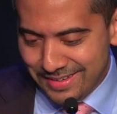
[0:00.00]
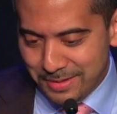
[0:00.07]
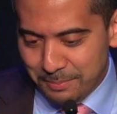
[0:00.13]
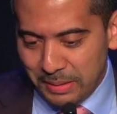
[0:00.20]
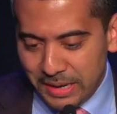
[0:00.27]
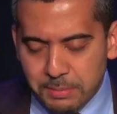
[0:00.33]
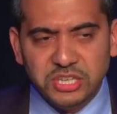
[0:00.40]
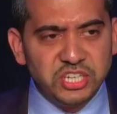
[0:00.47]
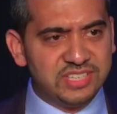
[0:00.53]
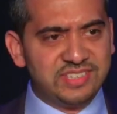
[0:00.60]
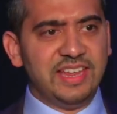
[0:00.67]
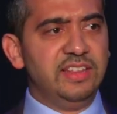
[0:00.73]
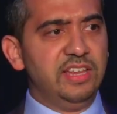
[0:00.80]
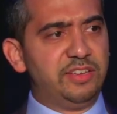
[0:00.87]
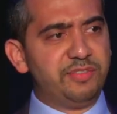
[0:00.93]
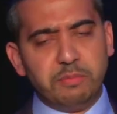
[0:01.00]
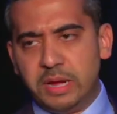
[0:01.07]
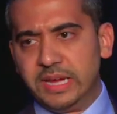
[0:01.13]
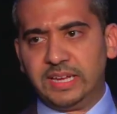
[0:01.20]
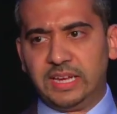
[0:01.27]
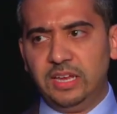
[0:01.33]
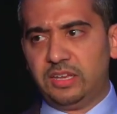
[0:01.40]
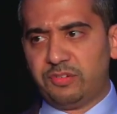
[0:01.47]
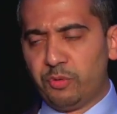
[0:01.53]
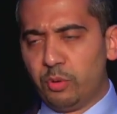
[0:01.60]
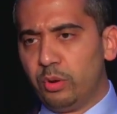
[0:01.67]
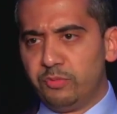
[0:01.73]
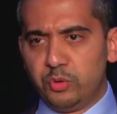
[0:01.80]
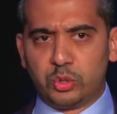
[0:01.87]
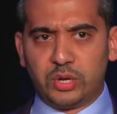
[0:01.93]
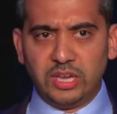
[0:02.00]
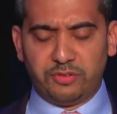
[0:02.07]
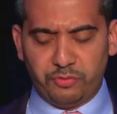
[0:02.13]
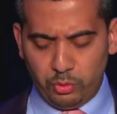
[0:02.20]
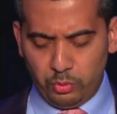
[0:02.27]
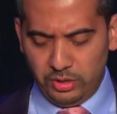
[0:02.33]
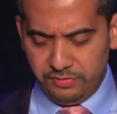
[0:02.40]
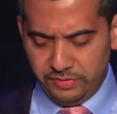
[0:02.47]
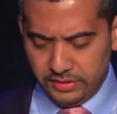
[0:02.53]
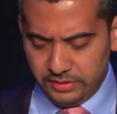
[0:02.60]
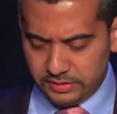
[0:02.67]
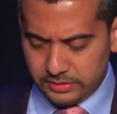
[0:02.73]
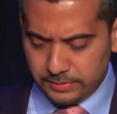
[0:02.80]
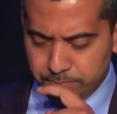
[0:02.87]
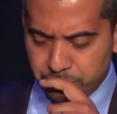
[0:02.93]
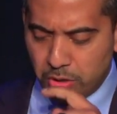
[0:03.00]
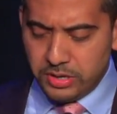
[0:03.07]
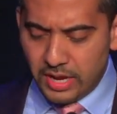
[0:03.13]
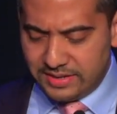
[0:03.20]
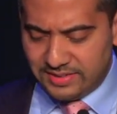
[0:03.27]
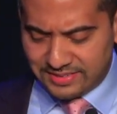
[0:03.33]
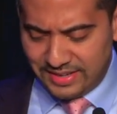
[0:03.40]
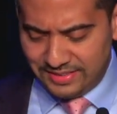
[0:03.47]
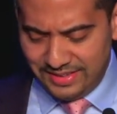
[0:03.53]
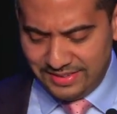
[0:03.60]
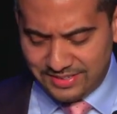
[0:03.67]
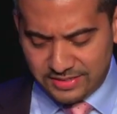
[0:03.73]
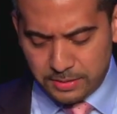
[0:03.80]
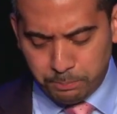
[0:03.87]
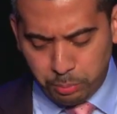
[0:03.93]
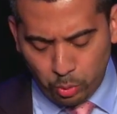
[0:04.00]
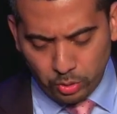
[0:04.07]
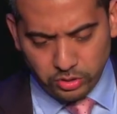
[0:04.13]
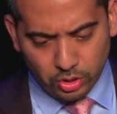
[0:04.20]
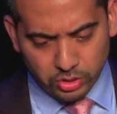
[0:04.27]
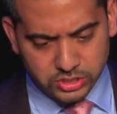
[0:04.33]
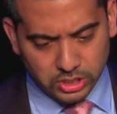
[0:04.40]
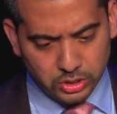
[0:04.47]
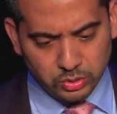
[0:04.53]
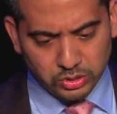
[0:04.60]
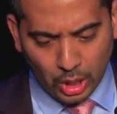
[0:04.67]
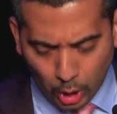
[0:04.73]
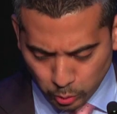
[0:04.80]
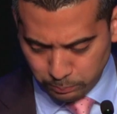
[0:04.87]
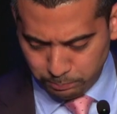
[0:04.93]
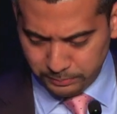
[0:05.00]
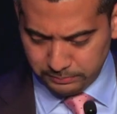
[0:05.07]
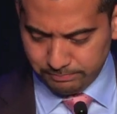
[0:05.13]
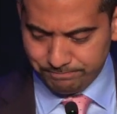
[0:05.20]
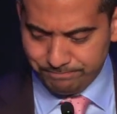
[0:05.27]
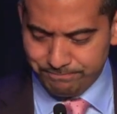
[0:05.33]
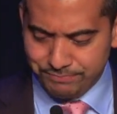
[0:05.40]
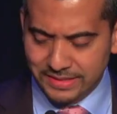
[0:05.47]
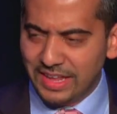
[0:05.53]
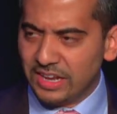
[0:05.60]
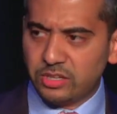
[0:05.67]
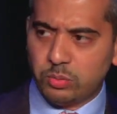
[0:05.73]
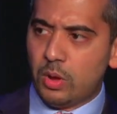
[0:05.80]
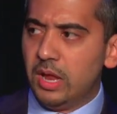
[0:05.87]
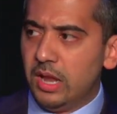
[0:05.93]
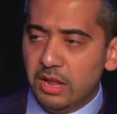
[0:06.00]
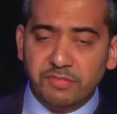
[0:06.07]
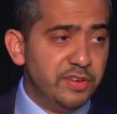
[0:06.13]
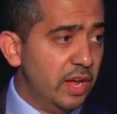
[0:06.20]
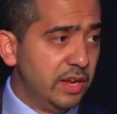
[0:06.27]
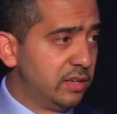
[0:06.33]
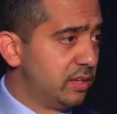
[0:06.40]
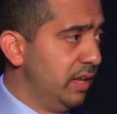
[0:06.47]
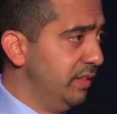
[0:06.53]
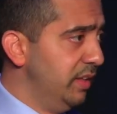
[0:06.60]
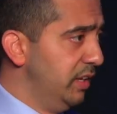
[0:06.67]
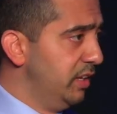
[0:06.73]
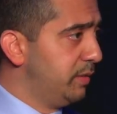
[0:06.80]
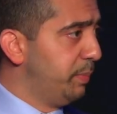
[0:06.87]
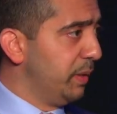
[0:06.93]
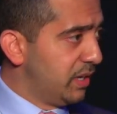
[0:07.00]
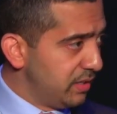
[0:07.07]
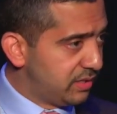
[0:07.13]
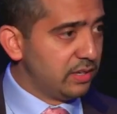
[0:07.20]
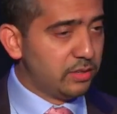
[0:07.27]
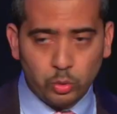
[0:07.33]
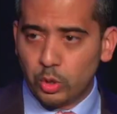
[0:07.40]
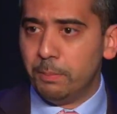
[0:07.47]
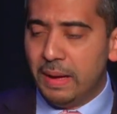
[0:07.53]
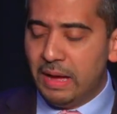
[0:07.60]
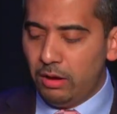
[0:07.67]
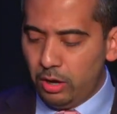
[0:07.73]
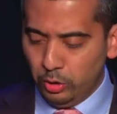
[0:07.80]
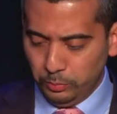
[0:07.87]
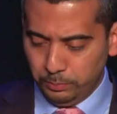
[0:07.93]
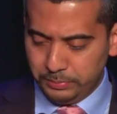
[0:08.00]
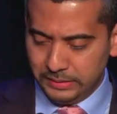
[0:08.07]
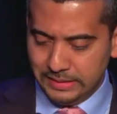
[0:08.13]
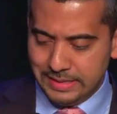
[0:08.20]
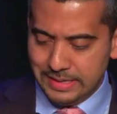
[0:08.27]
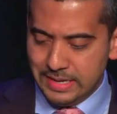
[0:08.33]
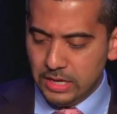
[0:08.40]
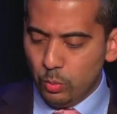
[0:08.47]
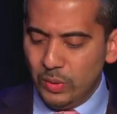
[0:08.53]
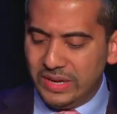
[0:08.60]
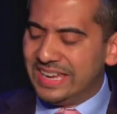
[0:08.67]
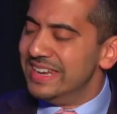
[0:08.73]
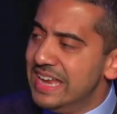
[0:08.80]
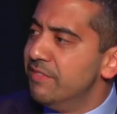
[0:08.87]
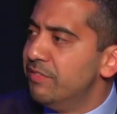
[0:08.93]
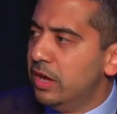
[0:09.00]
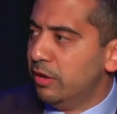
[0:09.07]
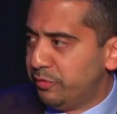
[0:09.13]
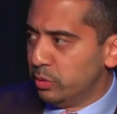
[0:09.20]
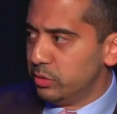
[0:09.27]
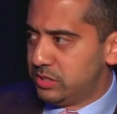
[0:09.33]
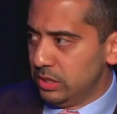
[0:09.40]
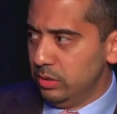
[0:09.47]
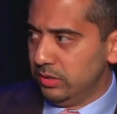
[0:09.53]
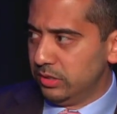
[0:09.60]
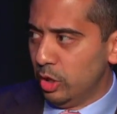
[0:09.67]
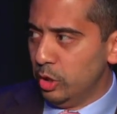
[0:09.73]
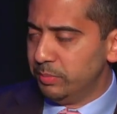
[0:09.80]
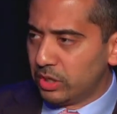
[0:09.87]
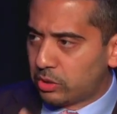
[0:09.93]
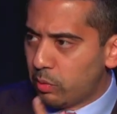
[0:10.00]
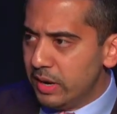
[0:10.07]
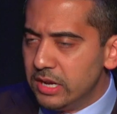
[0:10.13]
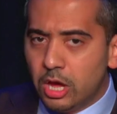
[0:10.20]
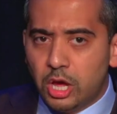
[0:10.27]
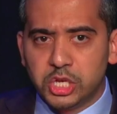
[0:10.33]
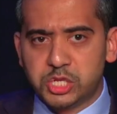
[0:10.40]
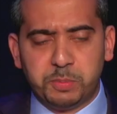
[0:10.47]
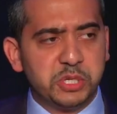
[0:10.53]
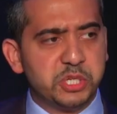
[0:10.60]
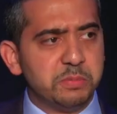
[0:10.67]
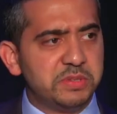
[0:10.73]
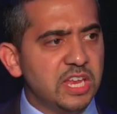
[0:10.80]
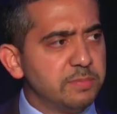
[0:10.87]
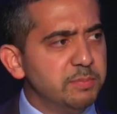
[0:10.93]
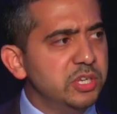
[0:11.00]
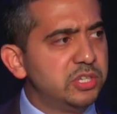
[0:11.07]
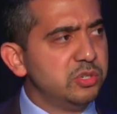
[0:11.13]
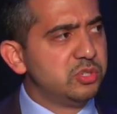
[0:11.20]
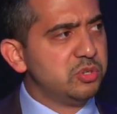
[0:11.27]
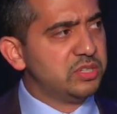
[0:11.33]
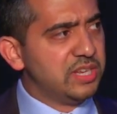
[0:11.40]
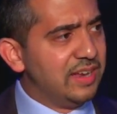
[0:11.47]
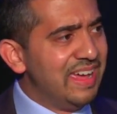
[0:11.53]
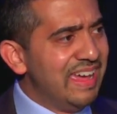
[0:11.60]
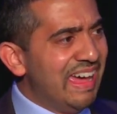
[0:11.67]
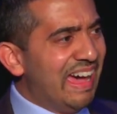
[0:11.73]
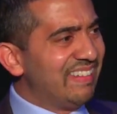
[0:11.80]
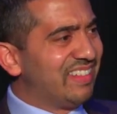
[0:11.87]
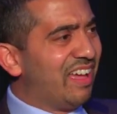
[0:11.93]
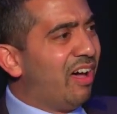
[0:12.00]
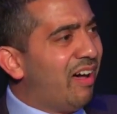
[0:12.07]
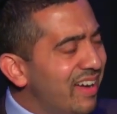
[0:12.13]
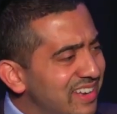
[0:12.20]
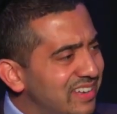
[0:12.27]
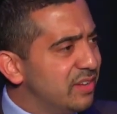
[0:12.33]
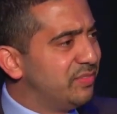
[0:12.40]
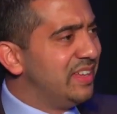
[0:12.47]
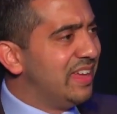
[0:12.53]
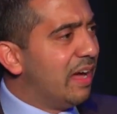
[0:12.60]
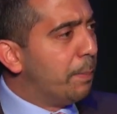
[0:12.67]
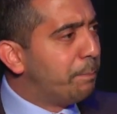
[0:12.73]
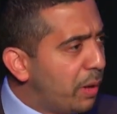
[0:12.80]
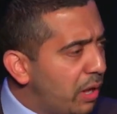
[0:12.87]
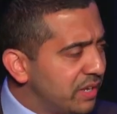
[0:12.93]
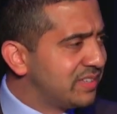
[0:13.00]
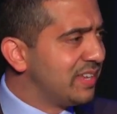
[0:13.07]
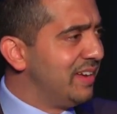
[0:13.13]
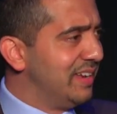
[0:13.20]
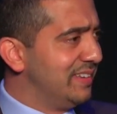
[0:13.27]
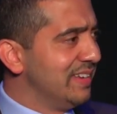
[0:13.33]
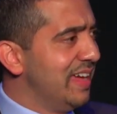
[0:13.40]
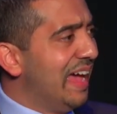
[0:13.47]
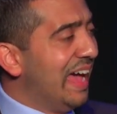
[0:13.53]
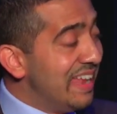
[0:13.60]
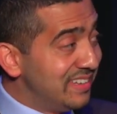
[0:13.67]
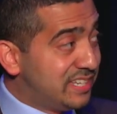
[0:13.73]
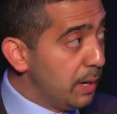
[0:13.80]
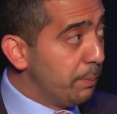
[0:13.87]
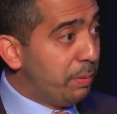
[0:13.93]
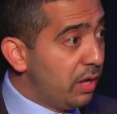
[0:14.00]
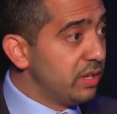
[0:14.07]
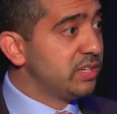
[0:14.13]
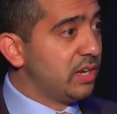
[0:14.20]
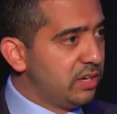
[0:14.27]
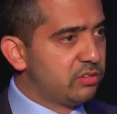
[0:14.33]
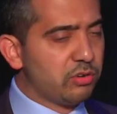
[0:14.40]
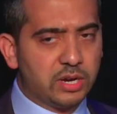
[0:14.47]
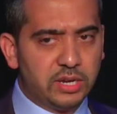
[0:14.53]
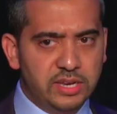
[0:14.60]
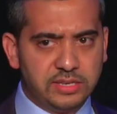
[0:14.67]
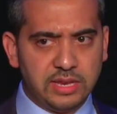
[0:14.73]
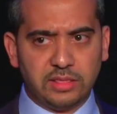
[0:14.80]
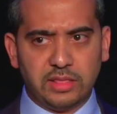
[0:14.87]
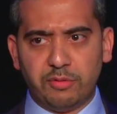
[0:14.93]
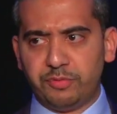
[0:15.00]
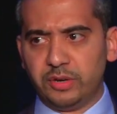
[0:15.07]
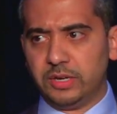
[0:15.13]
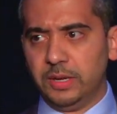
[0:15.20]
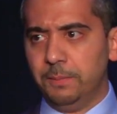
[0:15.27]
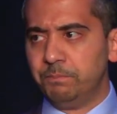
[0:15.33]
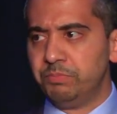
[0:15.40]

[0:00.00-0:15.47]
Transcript: But let me just say this, for my kids, for all of your kids, for all of us. On nights like these, it's important not to lose hope. That's why I love nights like these, because it's all about hope. We can never afford to lose hope. The great Archbishop Desmond Tutu said at the height of the anti-apartheid struggle in South Africa,